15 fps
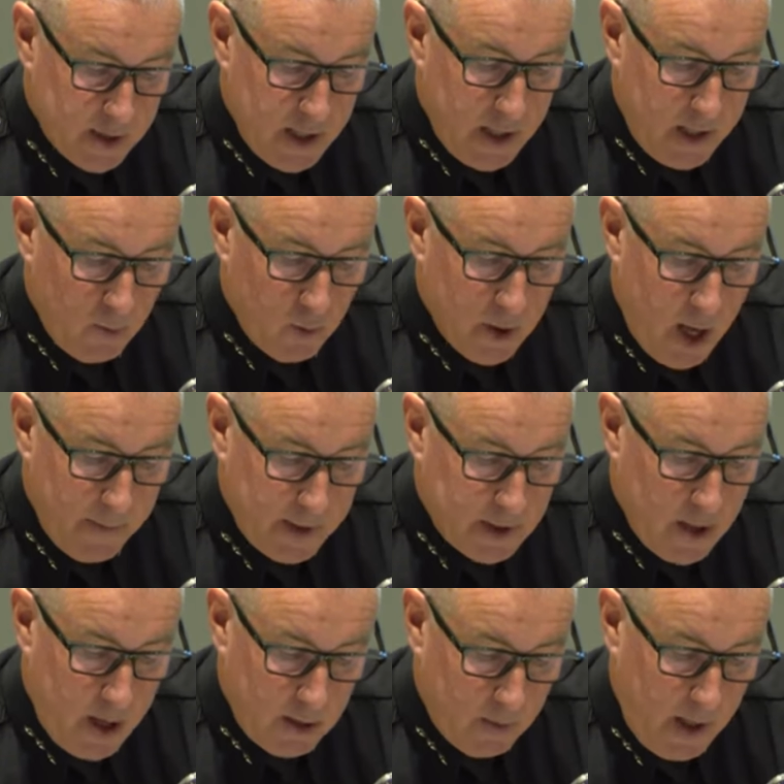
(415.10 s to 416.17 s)
the city will not
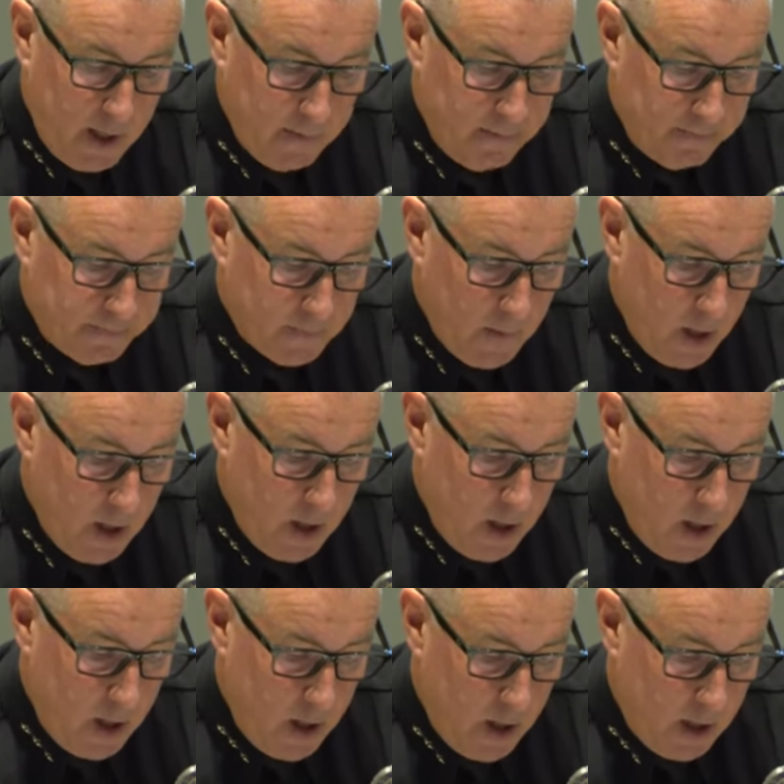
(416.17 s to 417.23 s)
be tolerated.
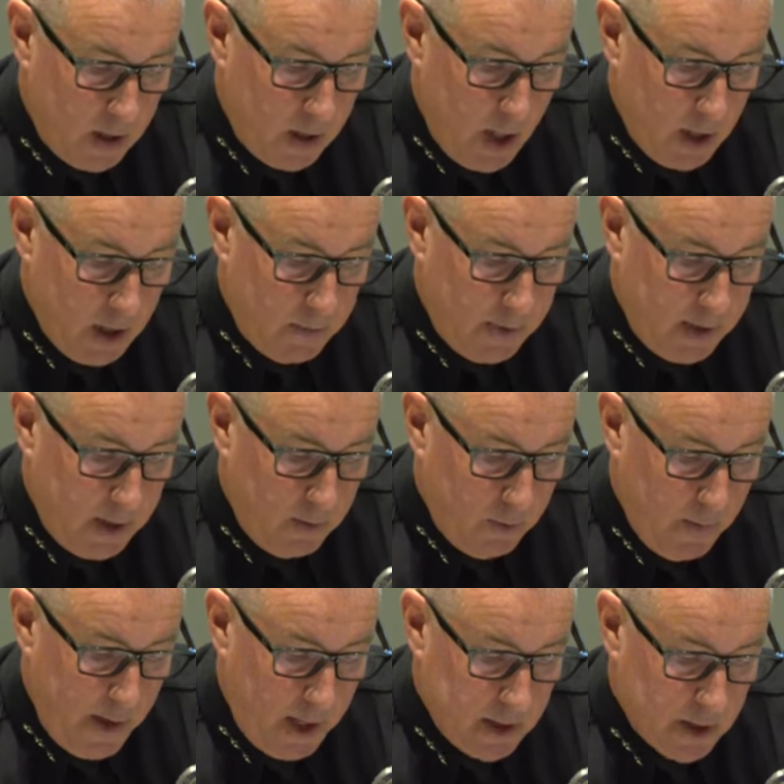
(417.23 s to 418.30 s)
The
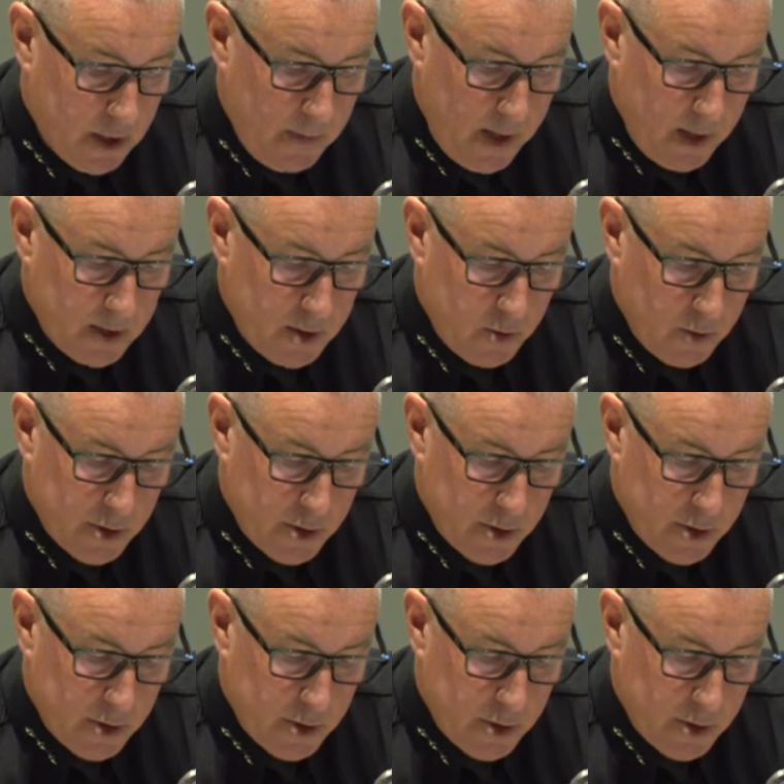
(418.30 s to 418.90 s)
LAPD remains committed